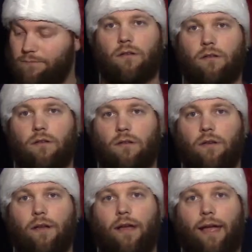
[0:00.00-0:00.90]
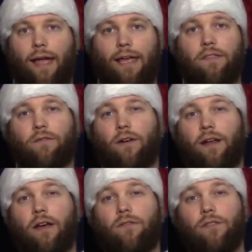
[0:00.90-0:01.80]
8th
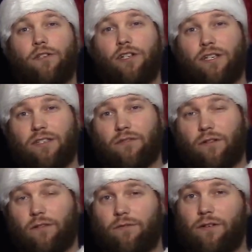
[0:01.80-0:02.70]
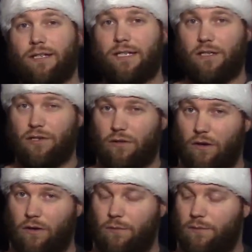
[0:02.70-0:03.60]
fret of the G string for a D
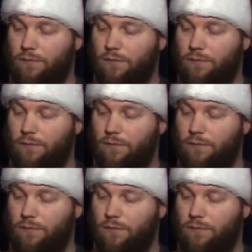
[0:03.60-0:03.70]
sharp,